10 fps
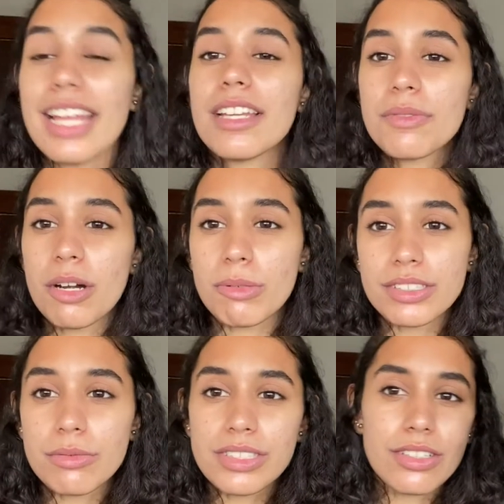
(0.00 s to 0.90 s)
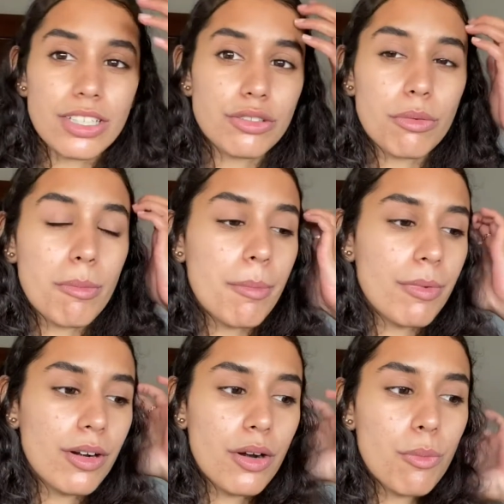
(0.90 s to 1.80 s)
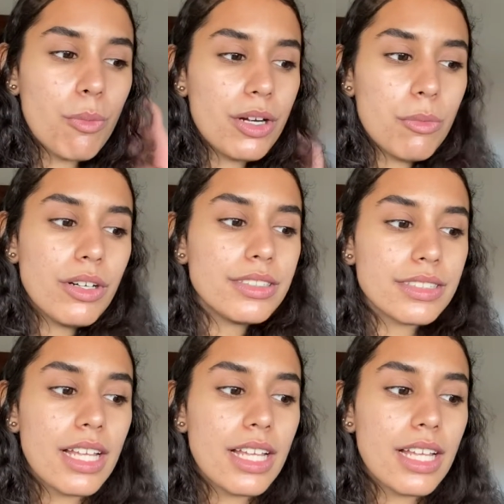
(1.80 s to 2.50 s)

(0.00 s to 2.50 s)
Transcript: if there was a reason, I don't remember what it was.